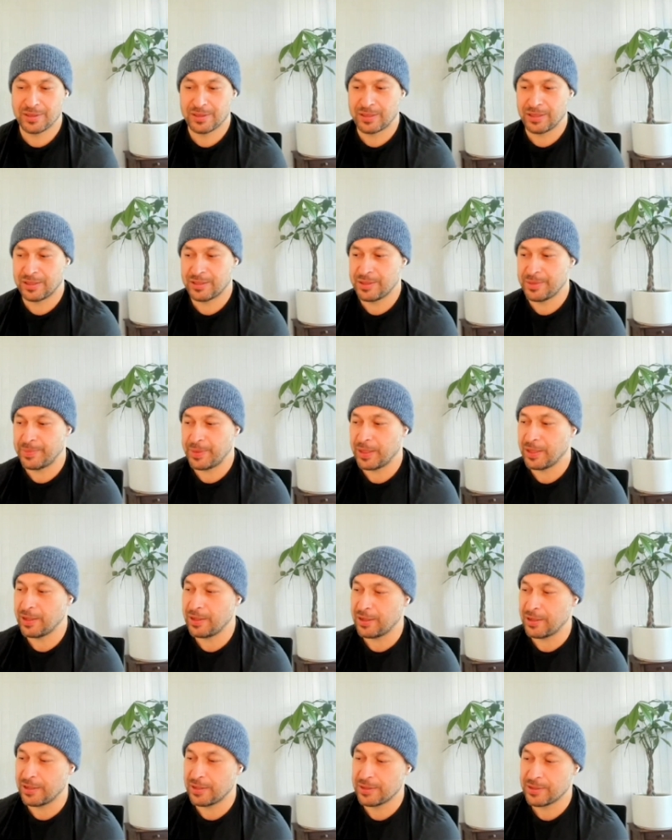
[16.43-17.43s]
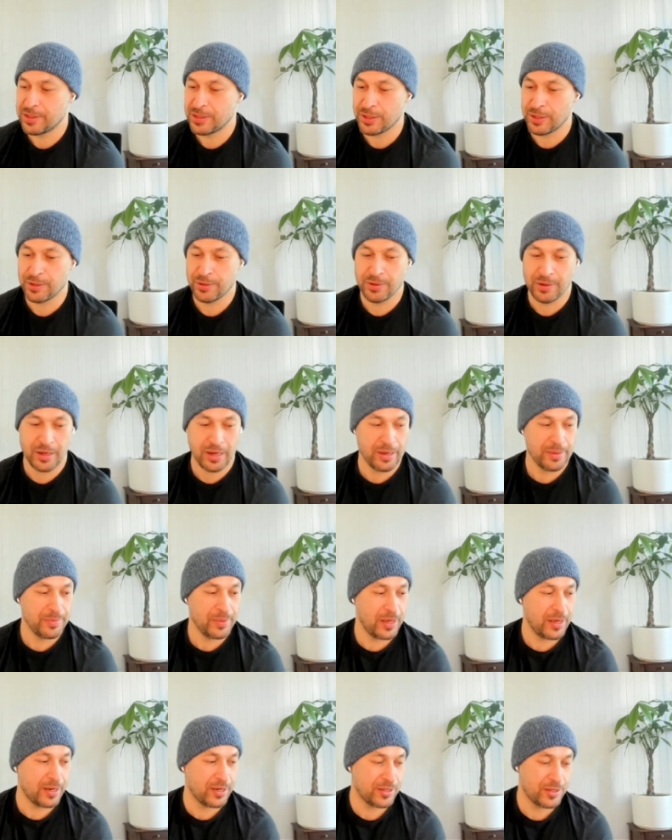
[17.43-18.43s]
Good to be here. So I'm
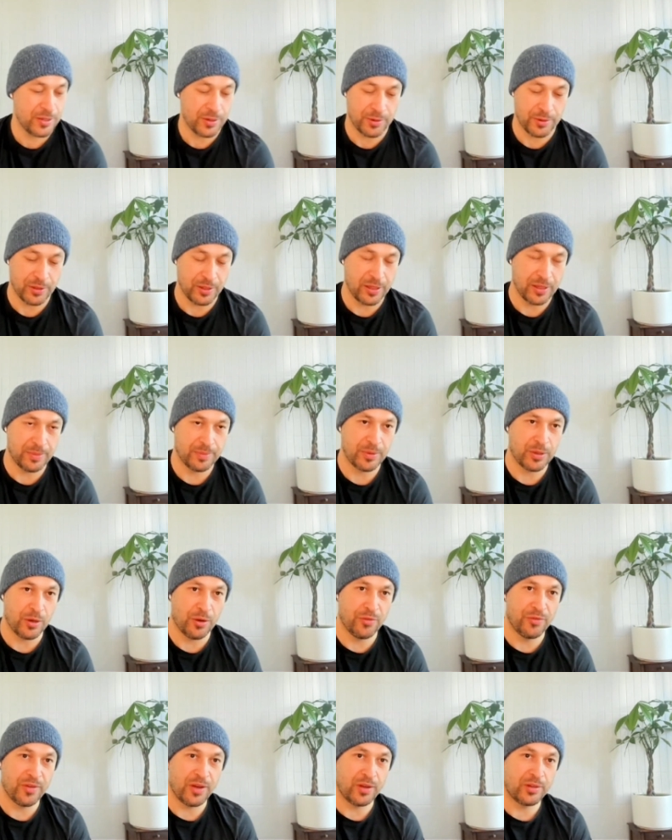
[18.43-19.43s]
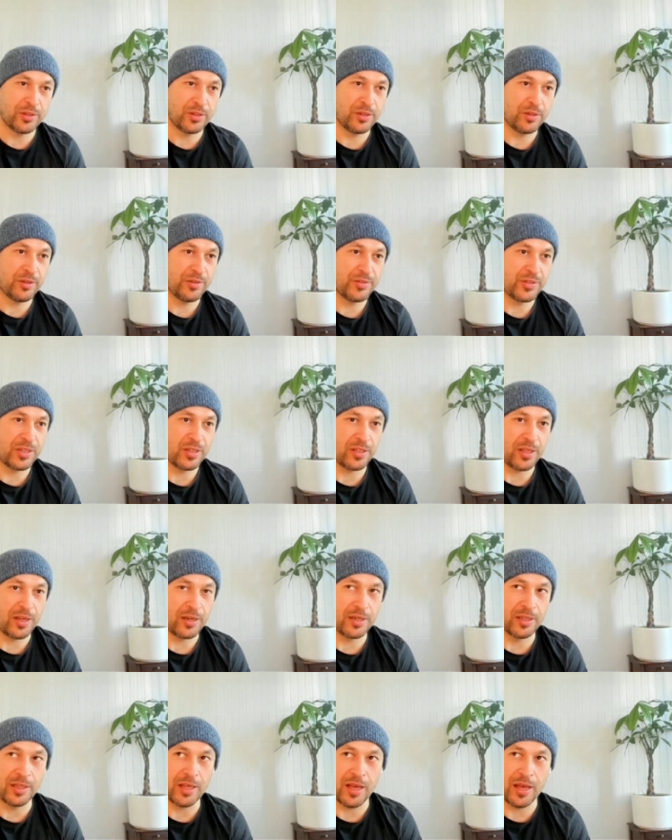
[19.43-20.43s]
Anatoly. I'm co-founder of
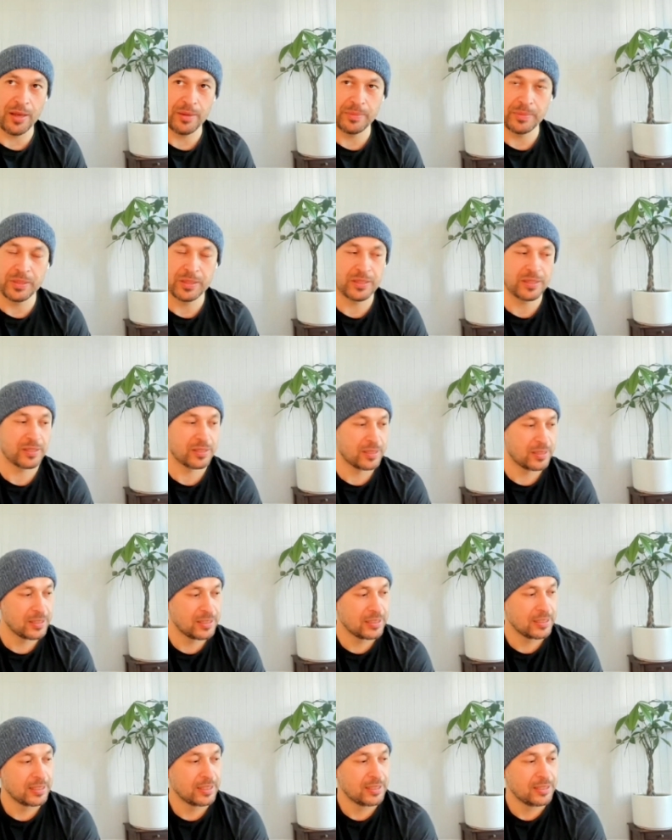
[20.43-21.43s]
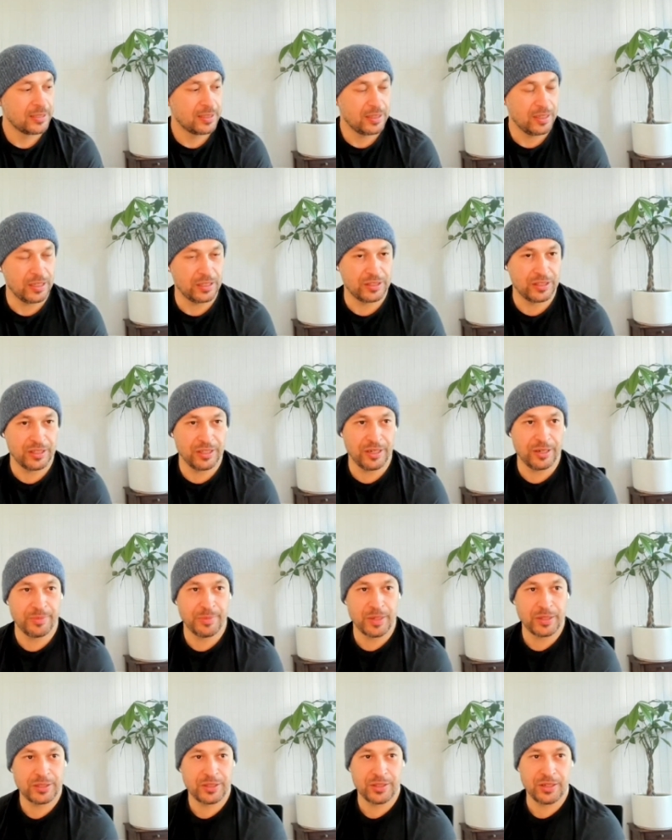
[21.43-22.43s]
Solana Labs, engineer
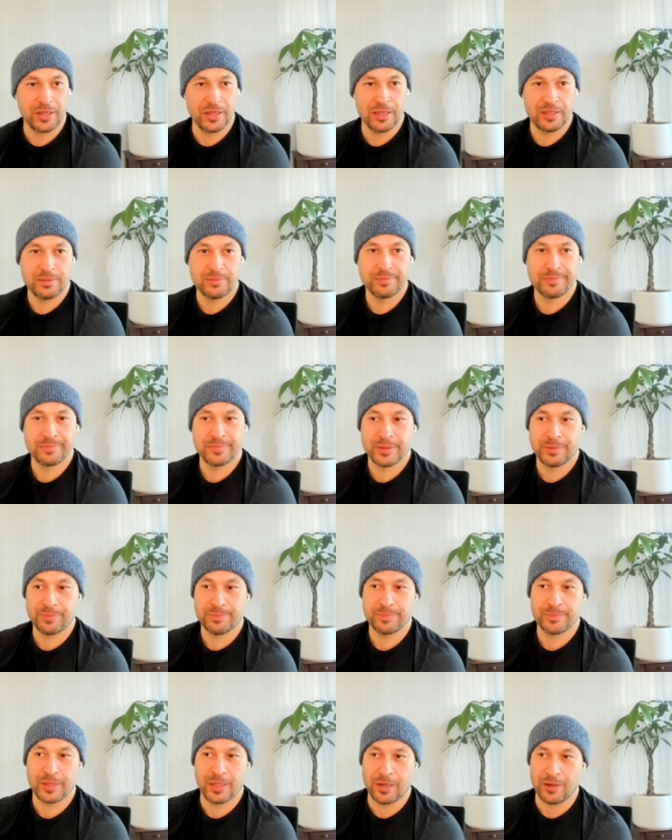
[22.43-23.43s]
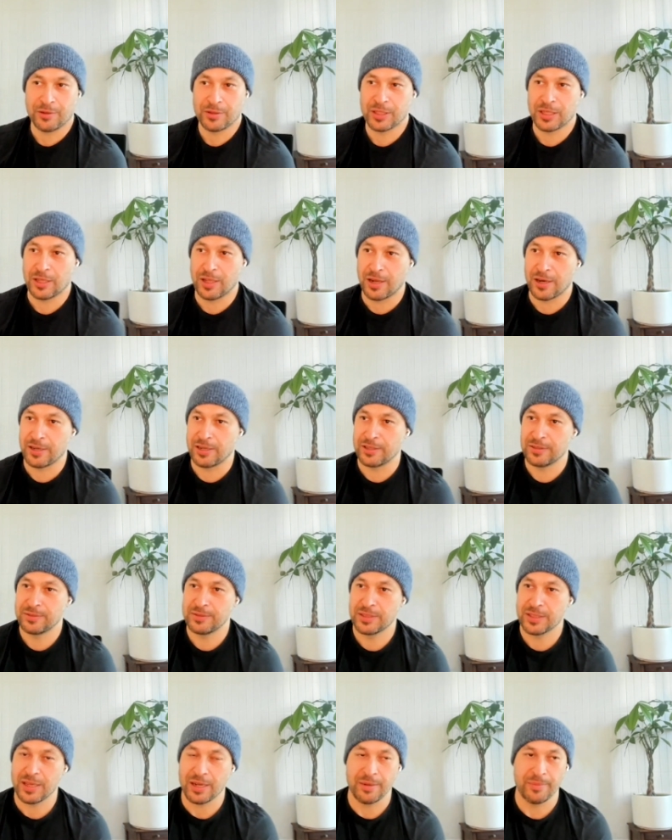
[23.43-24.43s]
by trade.
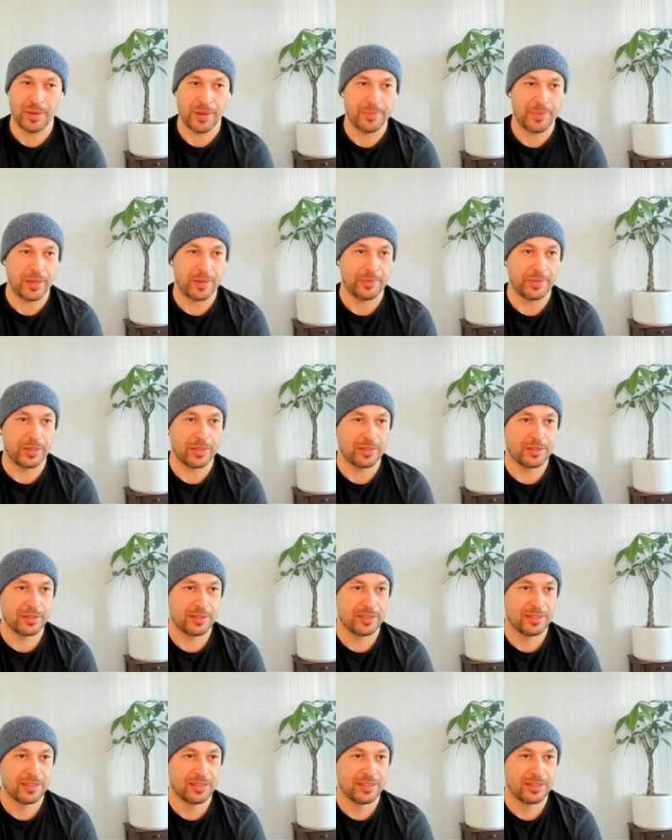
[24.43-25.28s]
Solana is kind of my baby.